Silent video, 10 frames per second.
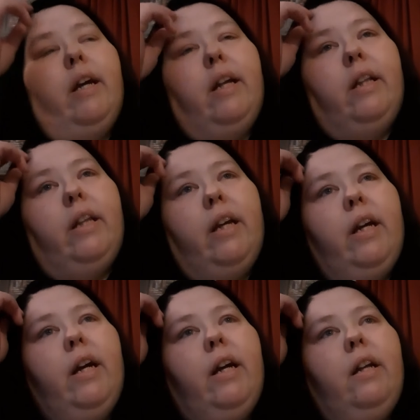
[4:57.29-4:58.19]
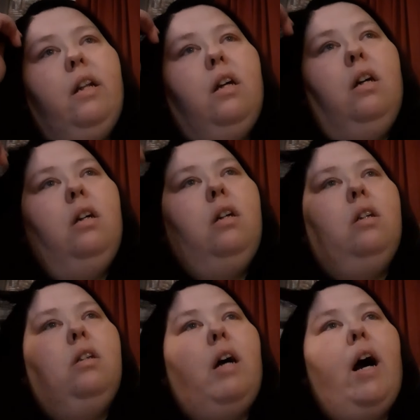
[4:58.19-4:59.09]
And then
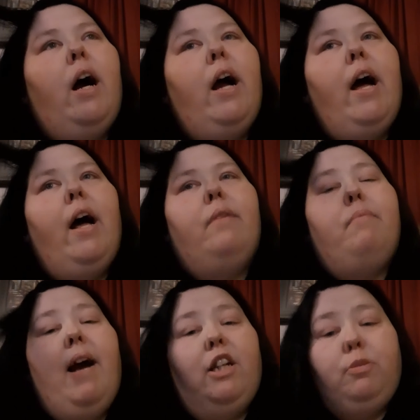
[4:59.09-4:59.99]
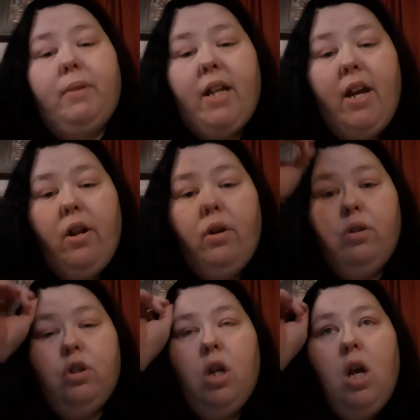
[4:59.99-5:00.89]
I had mashed
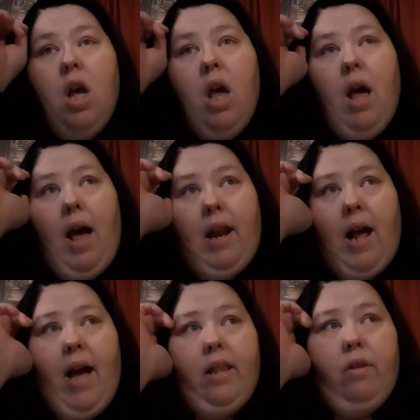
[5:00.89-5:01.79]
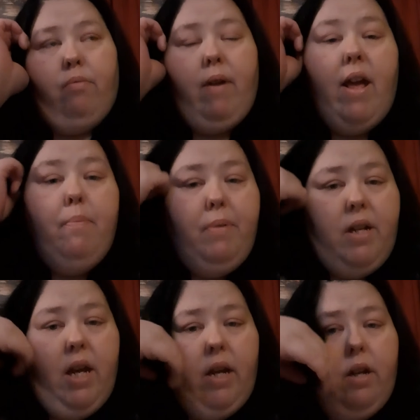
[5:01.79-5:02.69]
potatoes. And I had the red
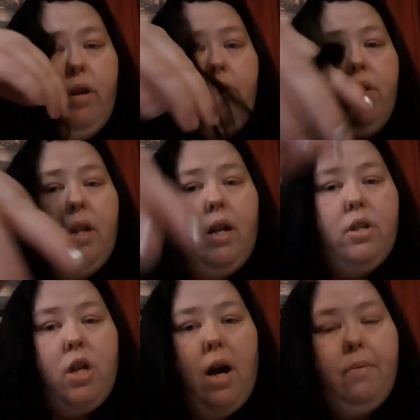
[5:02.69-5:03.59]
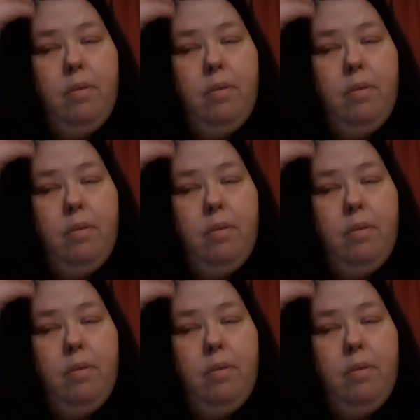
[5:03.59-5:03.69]
potatoes, and I chopped